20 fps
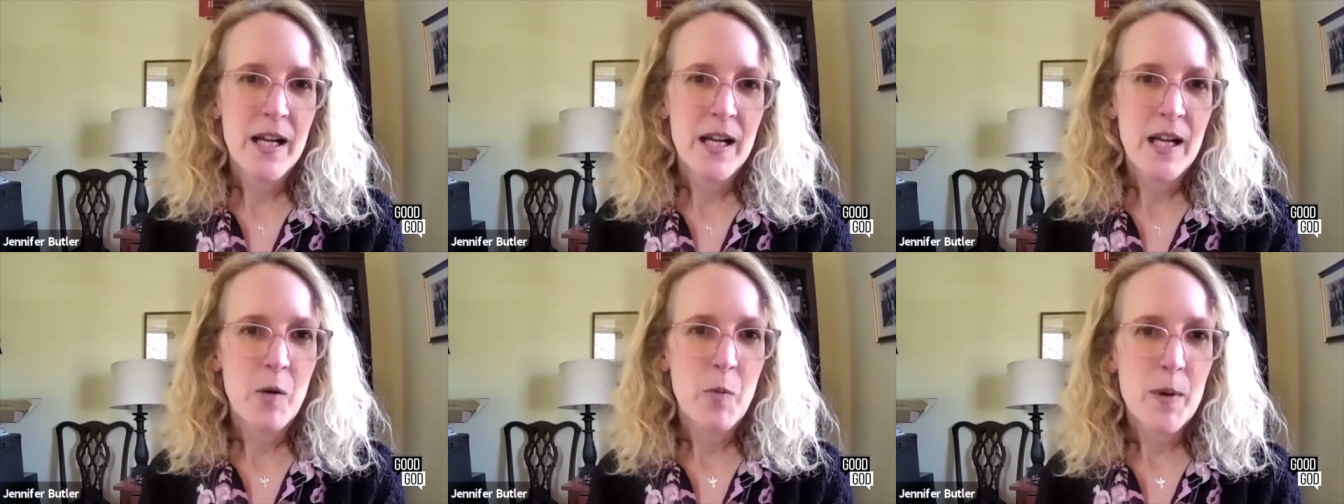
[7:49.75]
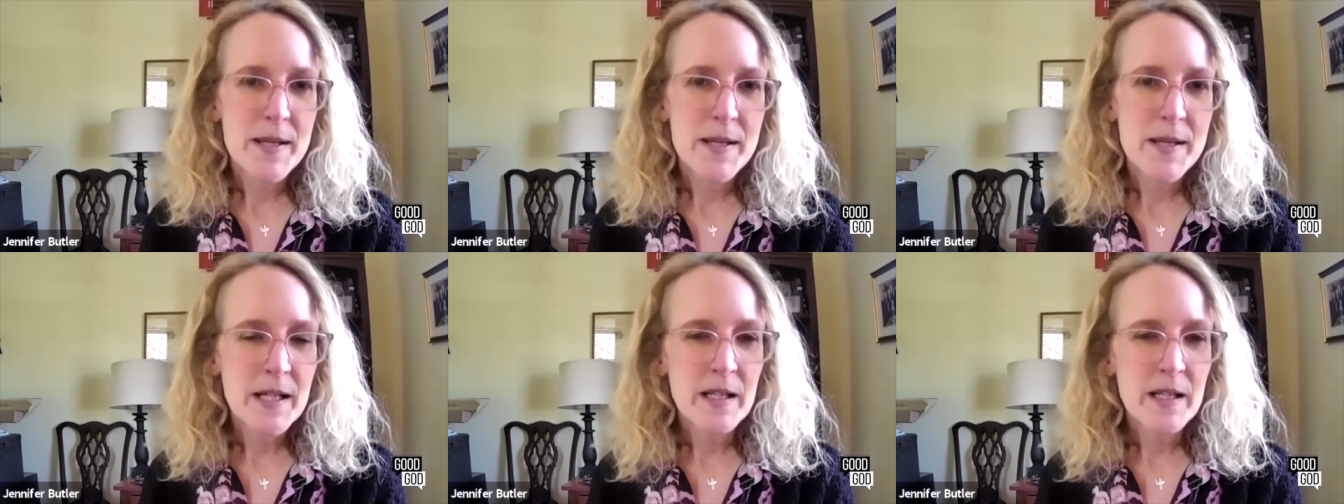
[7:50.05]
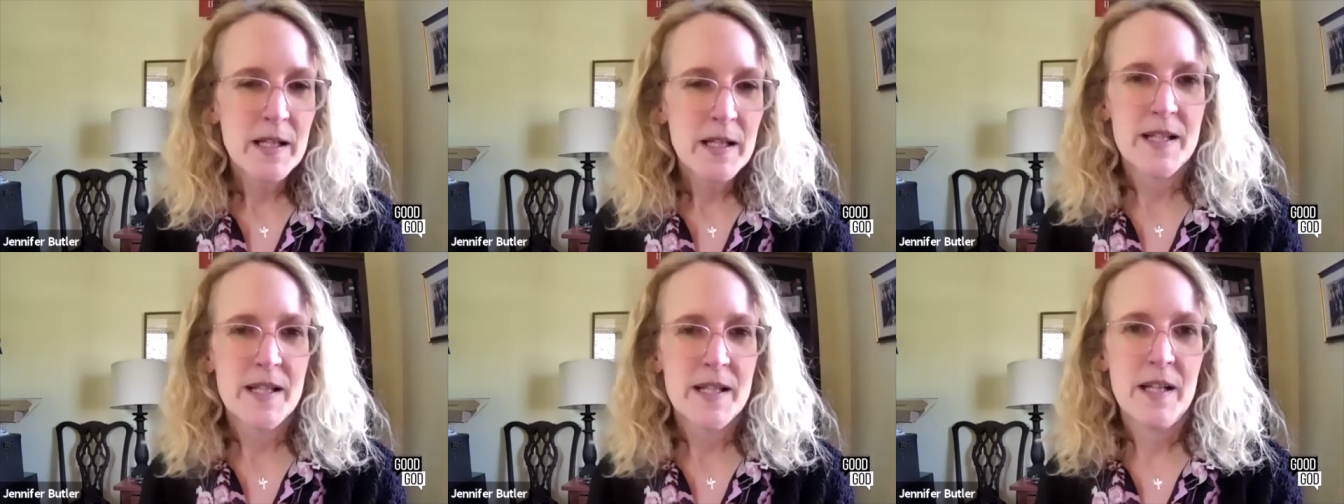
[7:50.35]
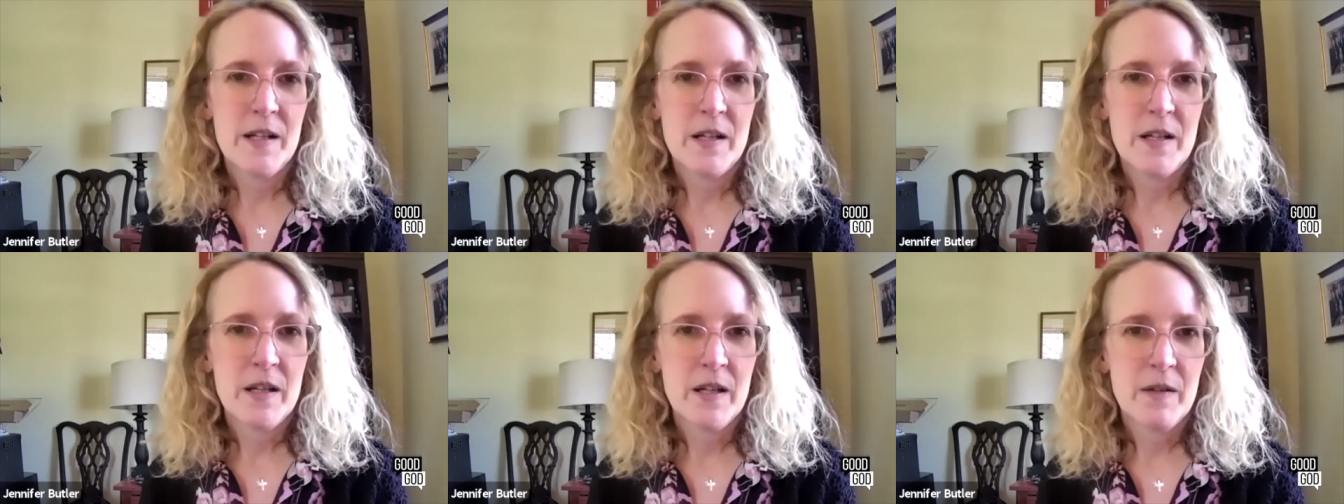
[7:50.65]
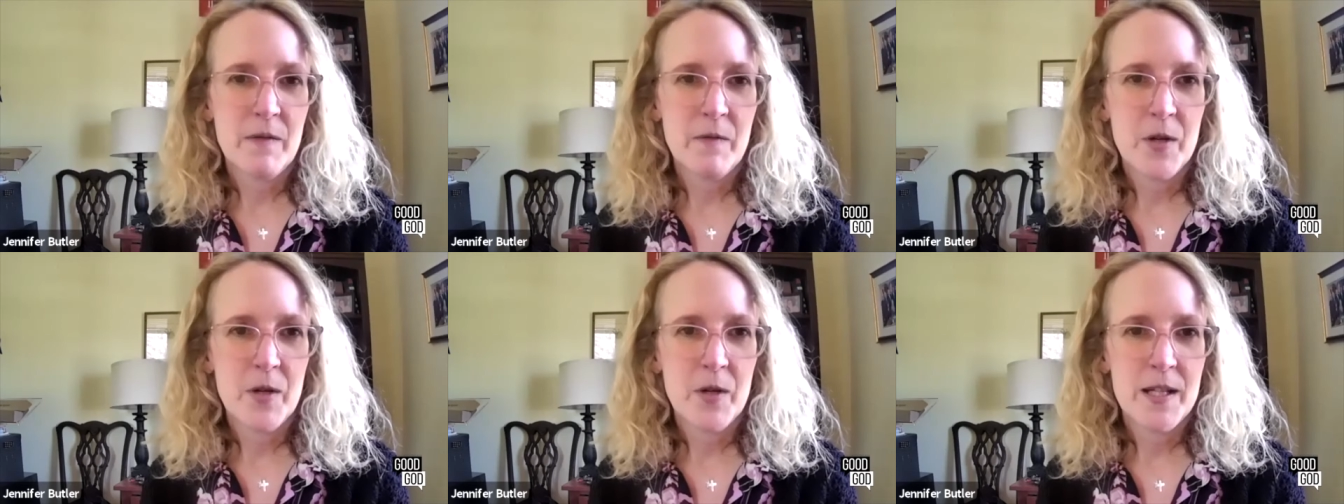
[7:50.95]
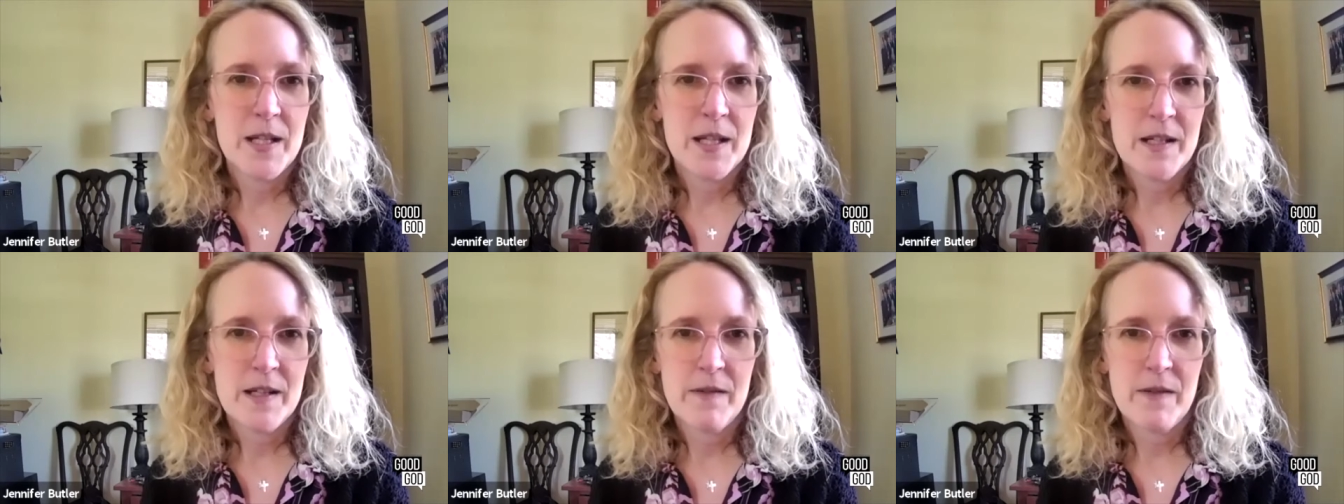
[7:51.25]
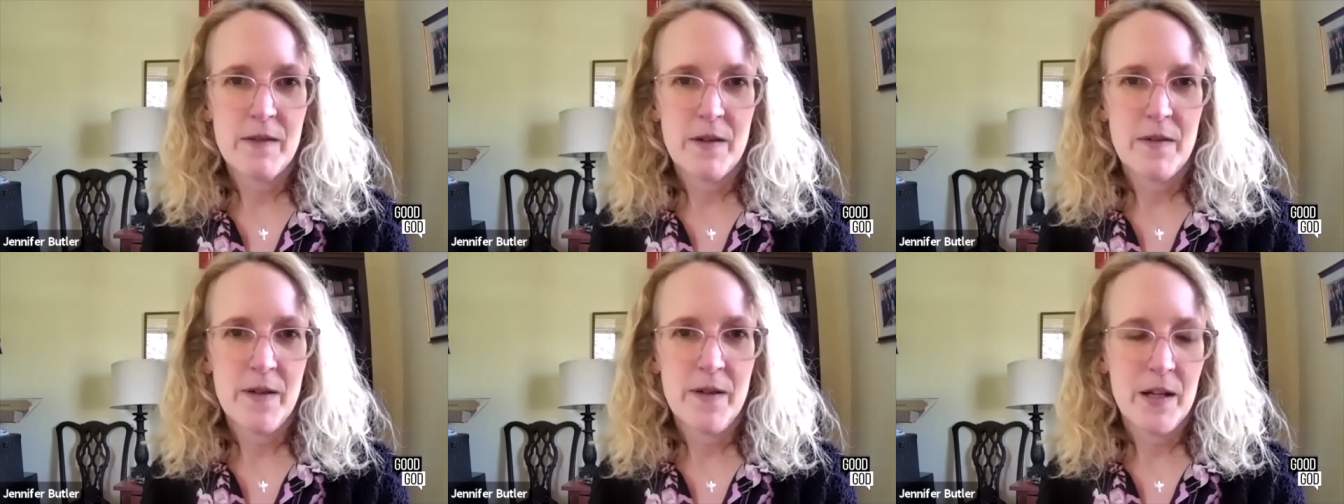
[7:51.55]
He wasn't listening to the voices
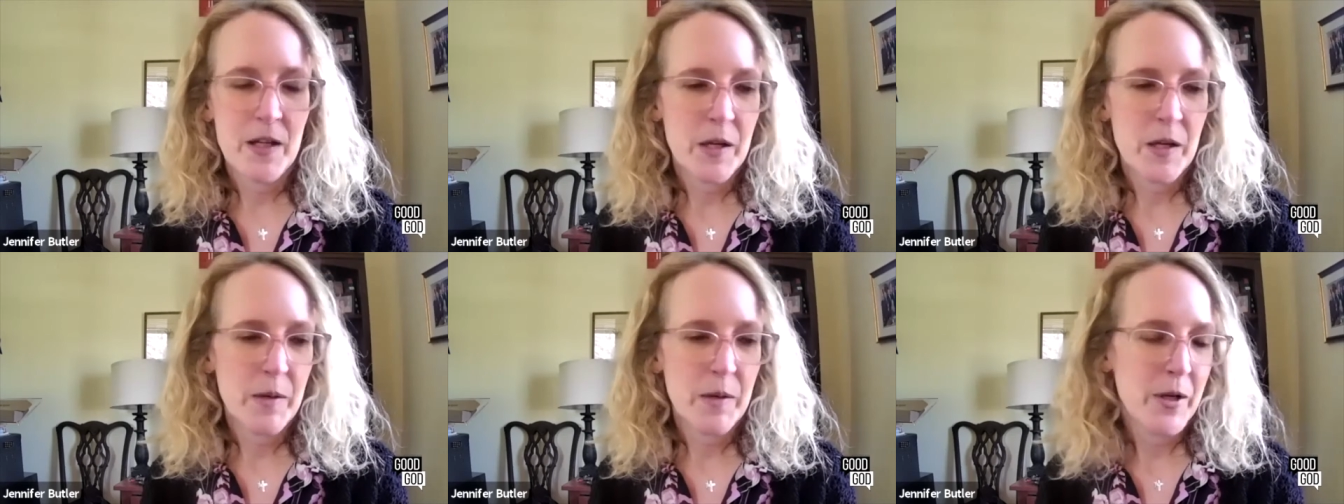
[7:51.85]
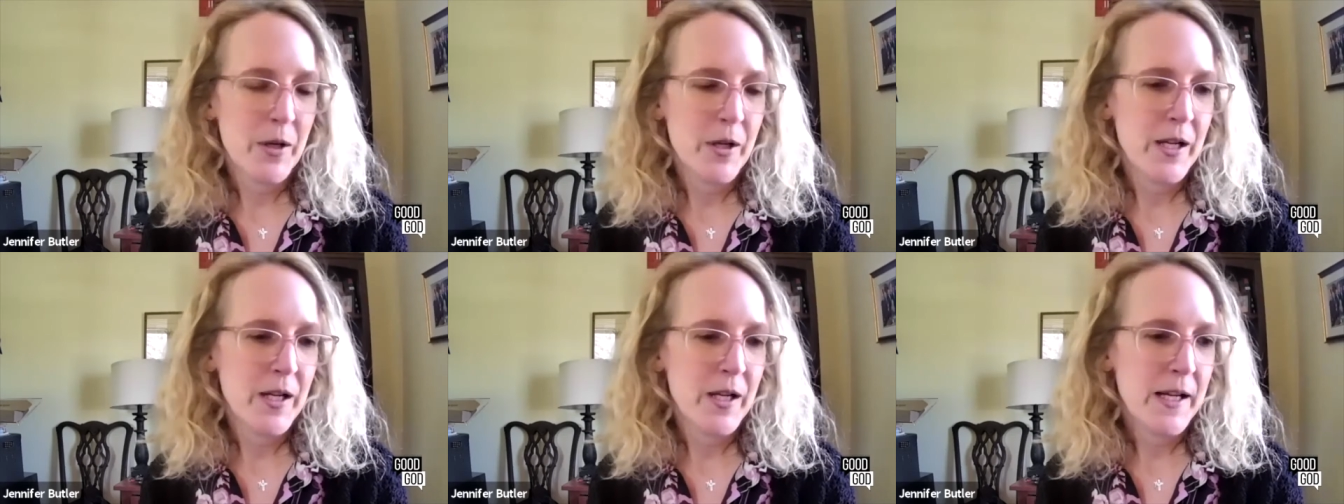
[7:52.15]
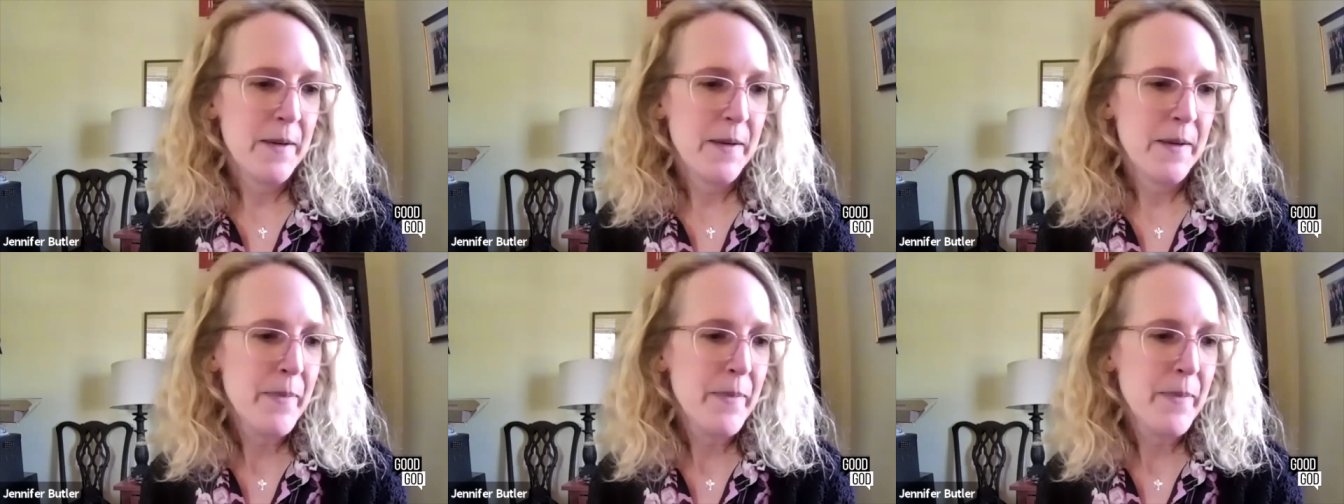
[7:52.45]
of the faith community.